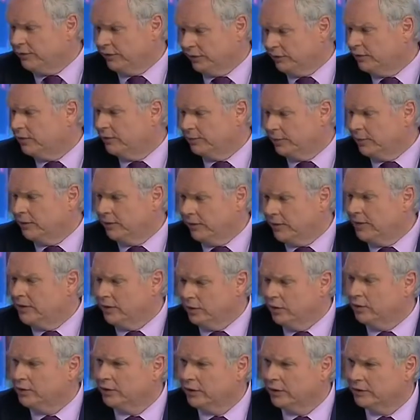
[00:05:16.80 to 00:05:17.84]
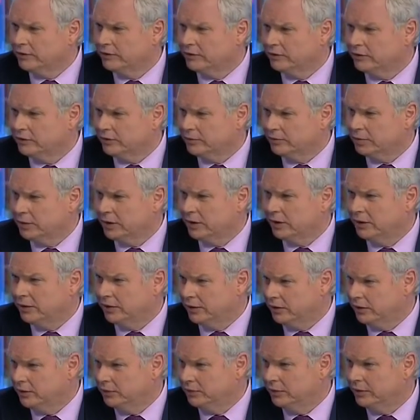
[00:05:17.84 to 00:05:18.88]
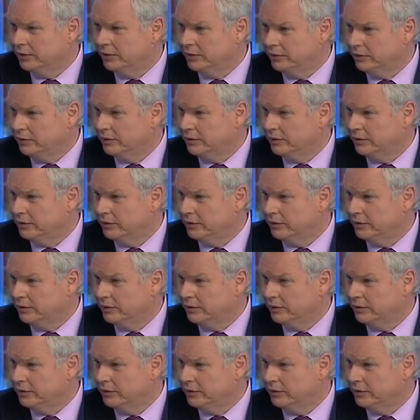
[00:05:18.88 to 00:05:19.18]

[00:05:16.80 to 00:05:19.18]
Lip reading: for example, that they're not going to supply you with